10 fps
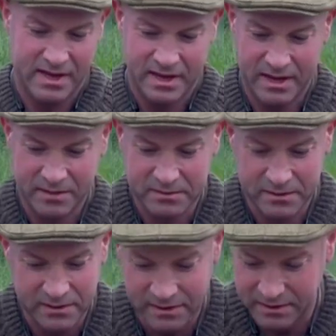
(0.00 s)

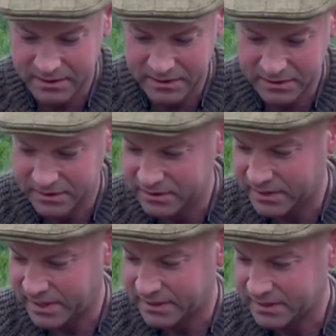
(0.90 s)
Absolutely,
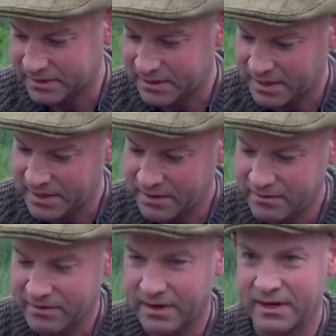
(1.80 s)
yes.
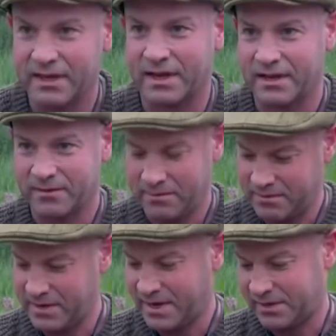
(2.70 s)
And again, we'll
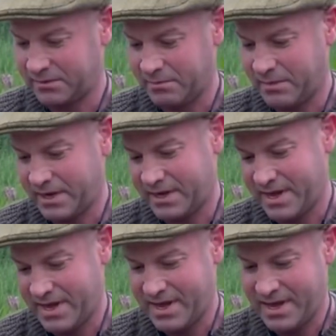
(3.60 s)
get this one back.
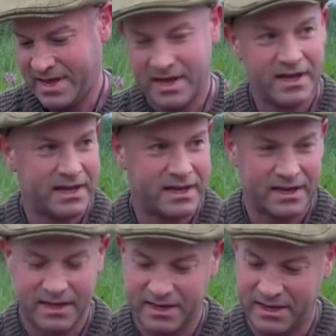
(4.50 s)

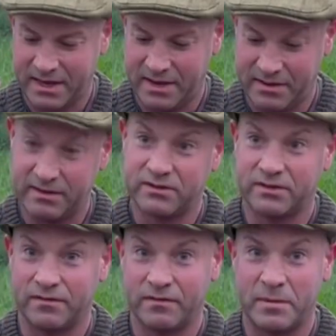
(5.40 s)
It's
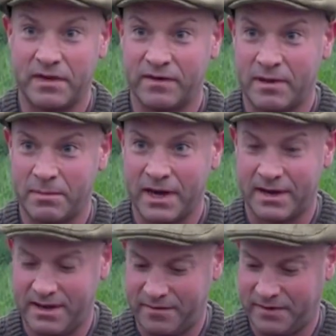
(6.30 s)
another PVA bag,
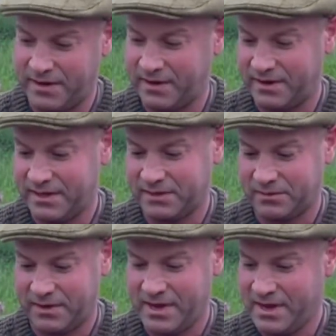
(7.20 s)
I think, on this
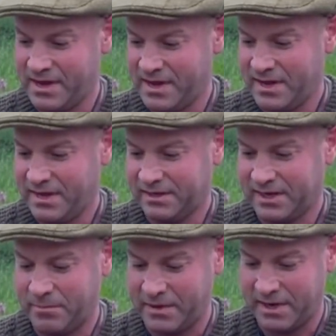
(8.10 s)
one.
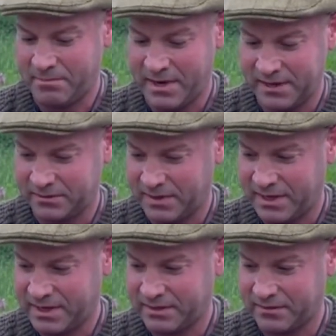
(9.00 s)
Same again, might as well,
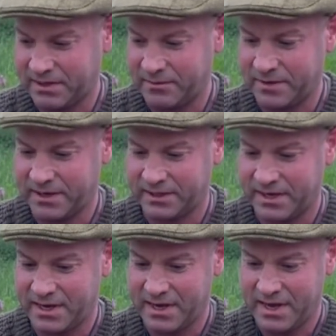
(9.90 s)
it's obviously worked.
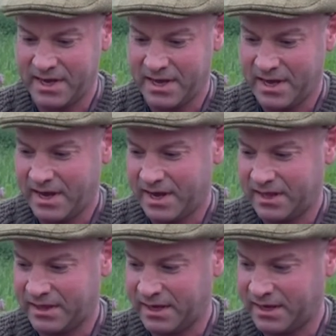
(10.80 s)
And
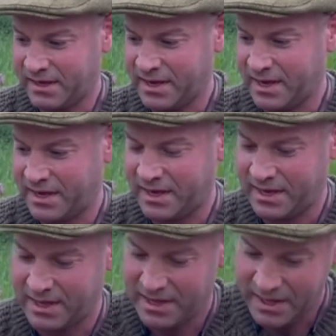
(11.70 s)
then,
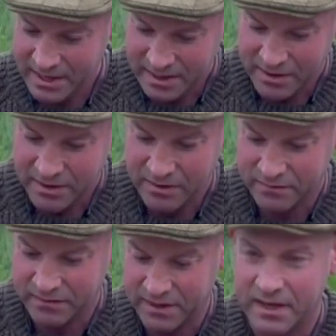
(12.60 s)

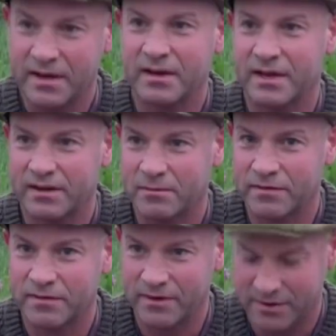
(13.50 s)
hopefully, get number
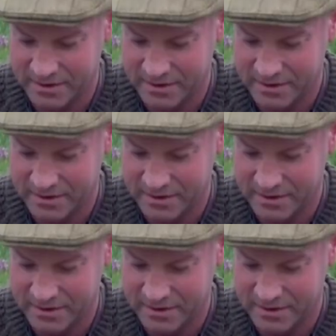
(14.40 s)
4.